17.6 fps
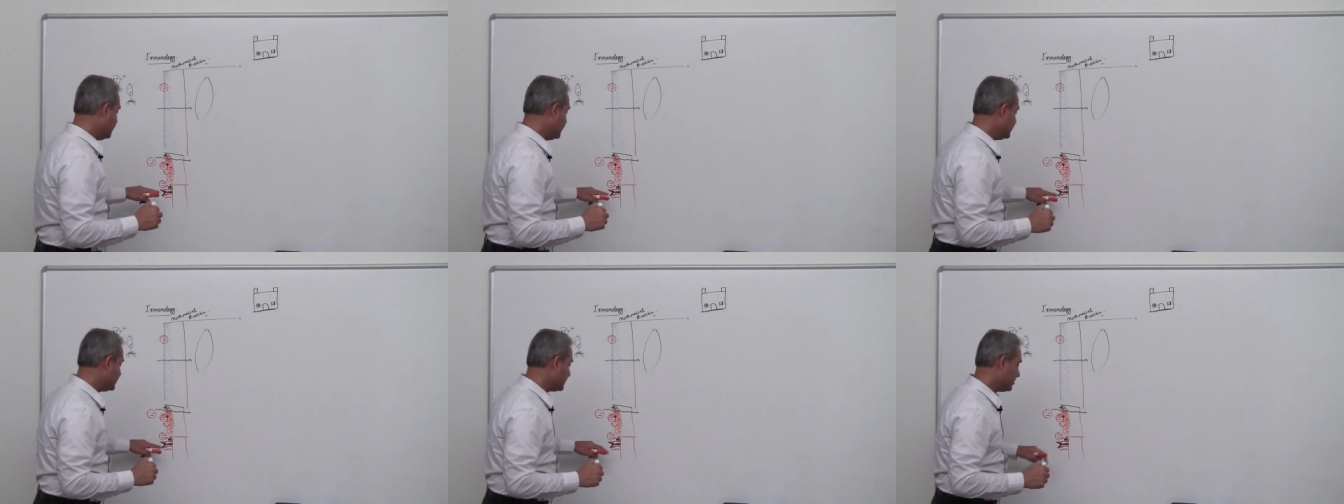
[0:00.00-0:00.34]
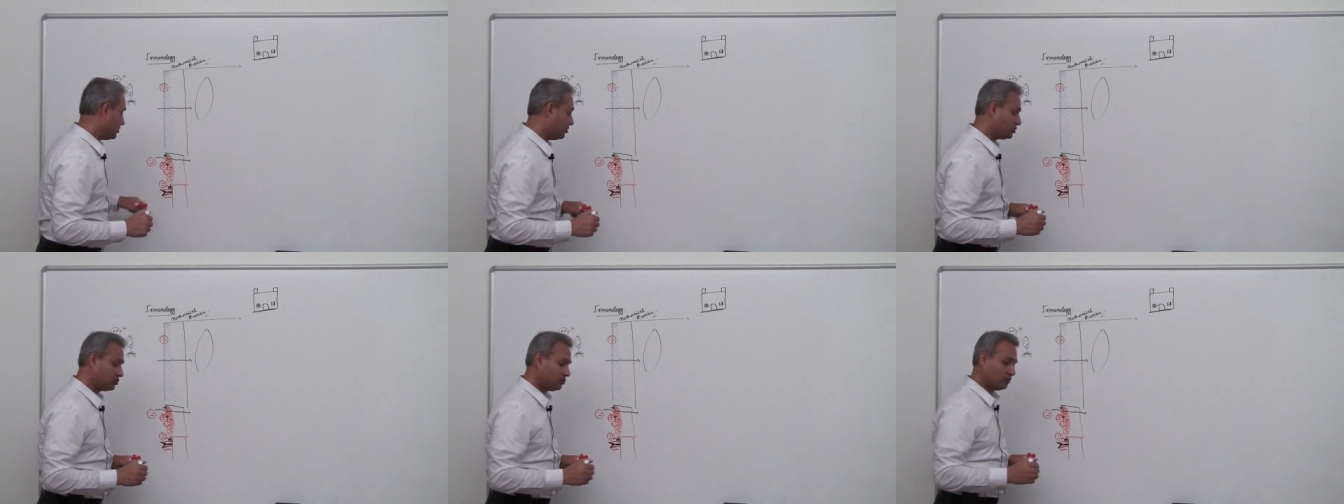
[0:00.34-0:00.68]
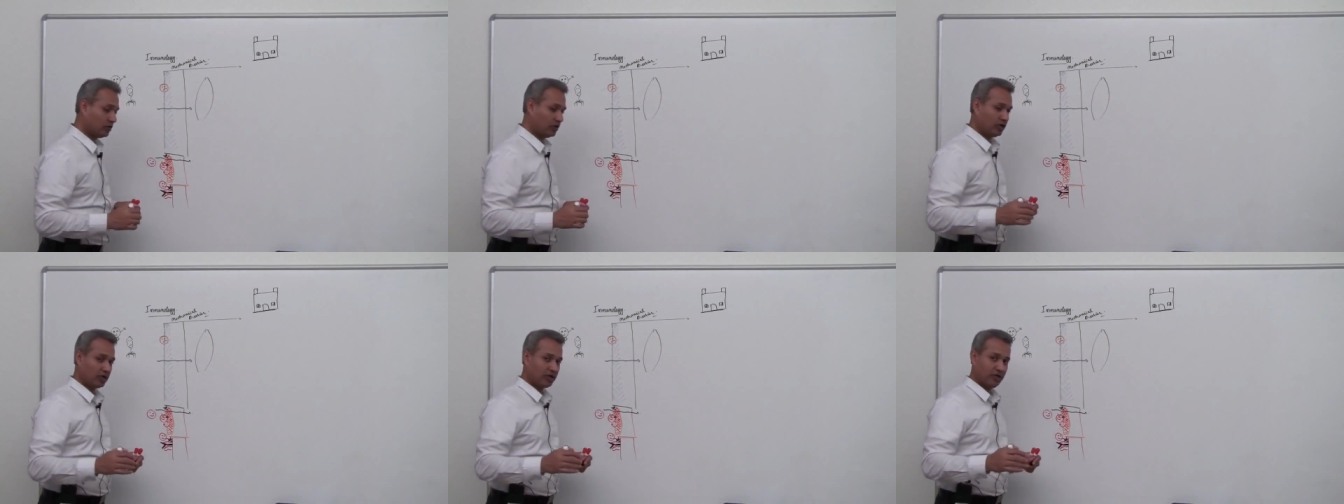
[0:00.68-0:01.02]
These are also
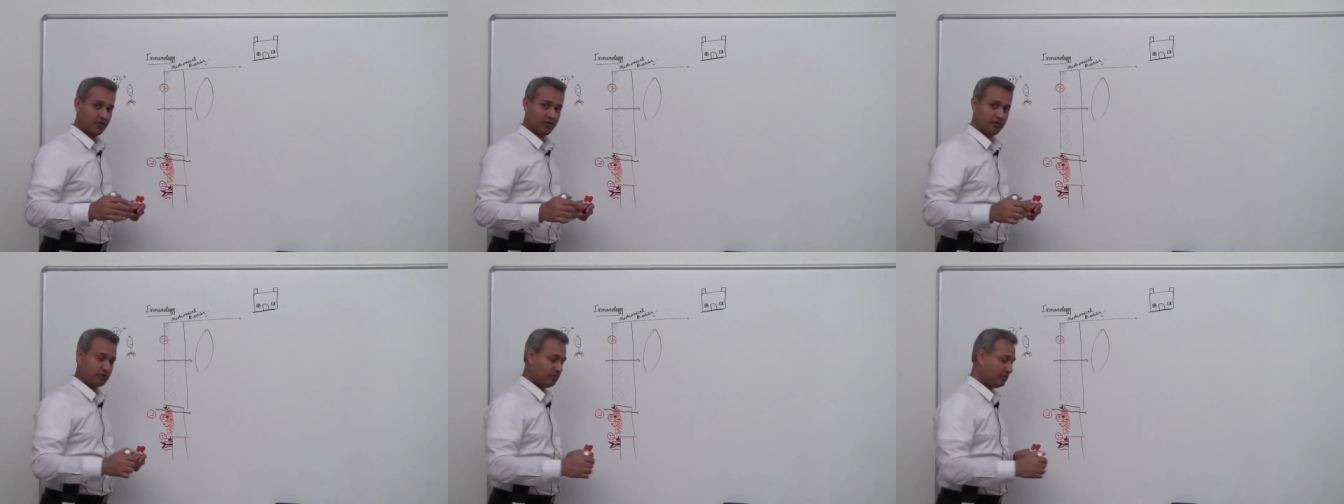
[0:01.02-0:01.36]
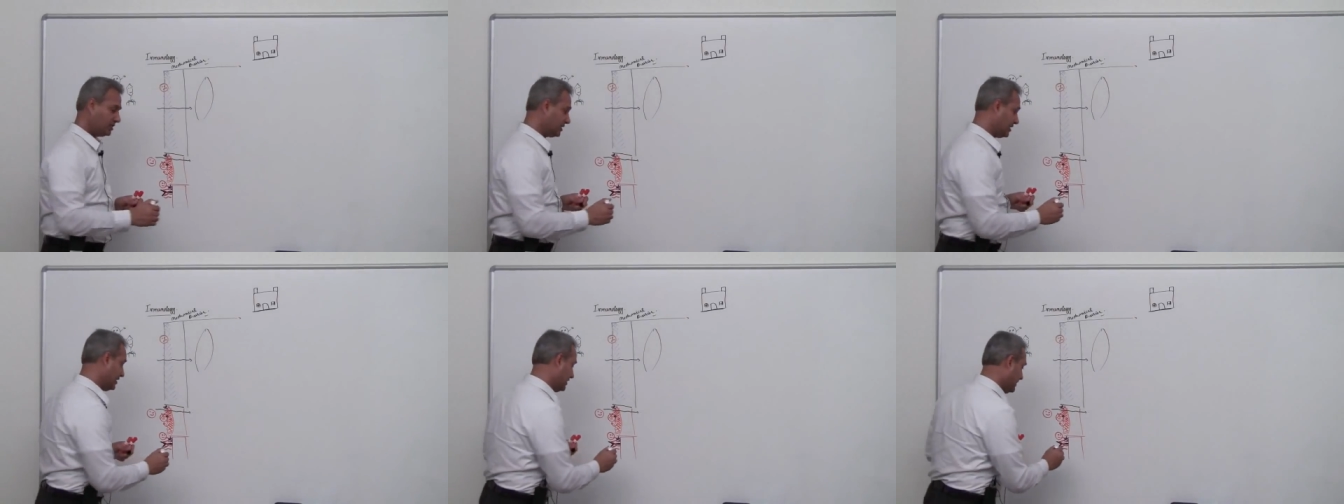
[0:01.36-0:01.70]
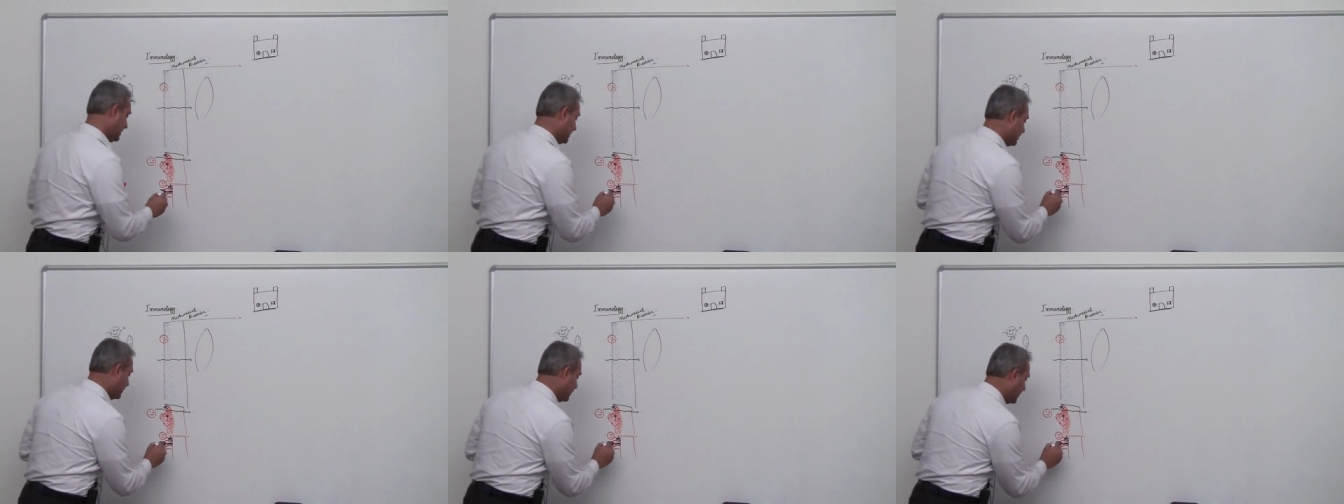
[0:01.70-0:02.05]
molecules which
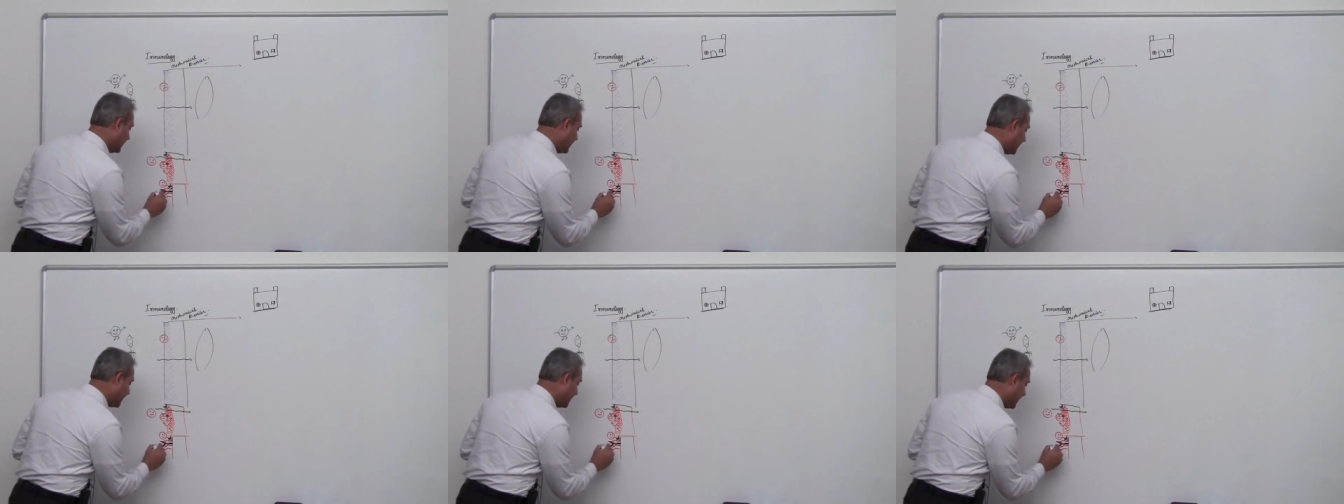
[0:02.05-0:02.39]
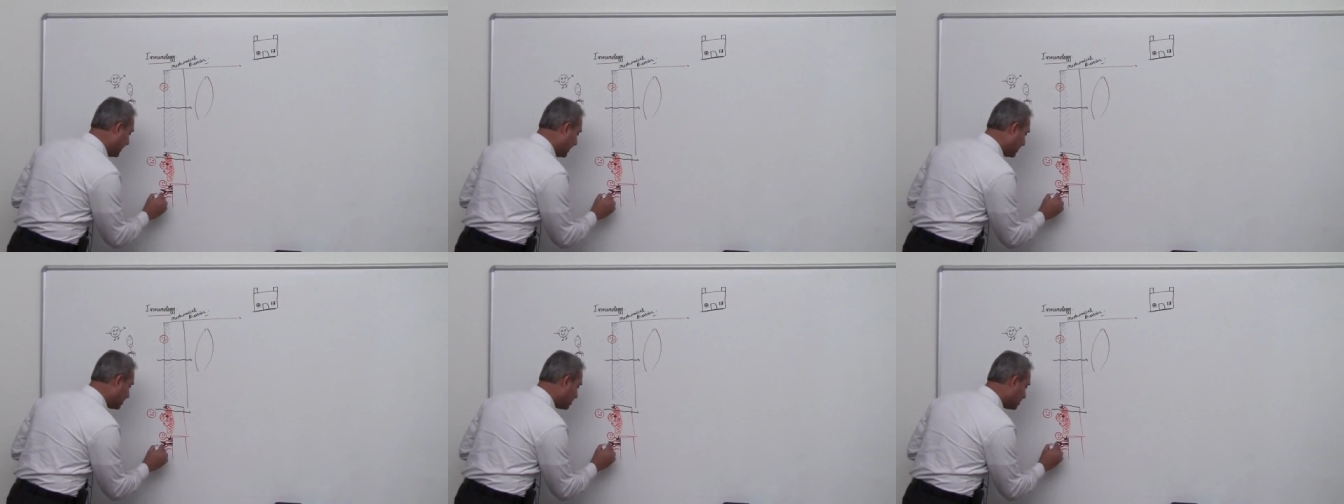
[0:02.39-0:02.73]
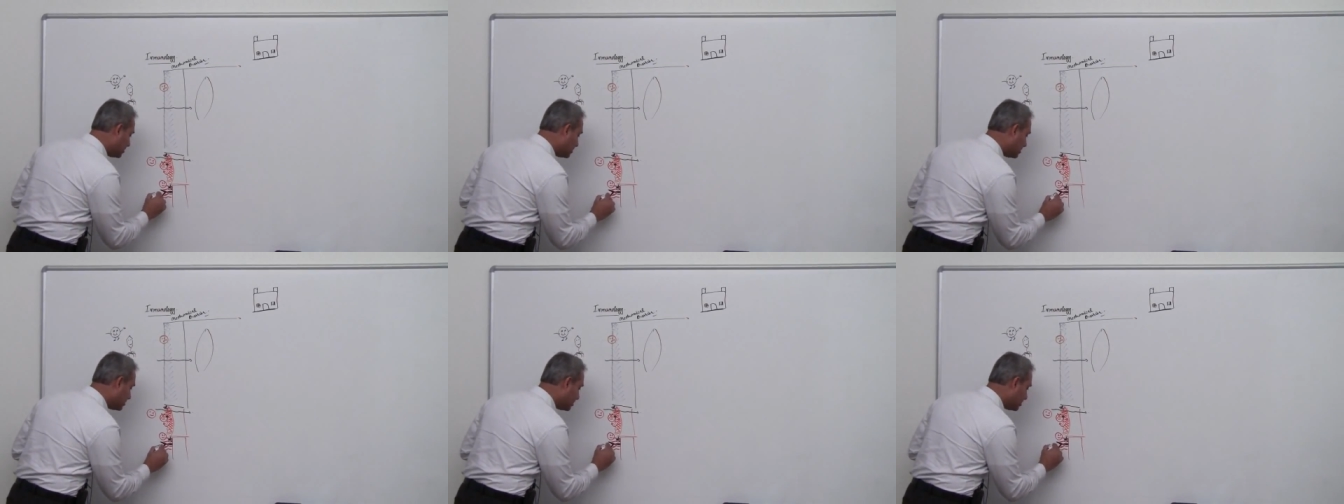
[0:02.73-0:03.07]
can then hang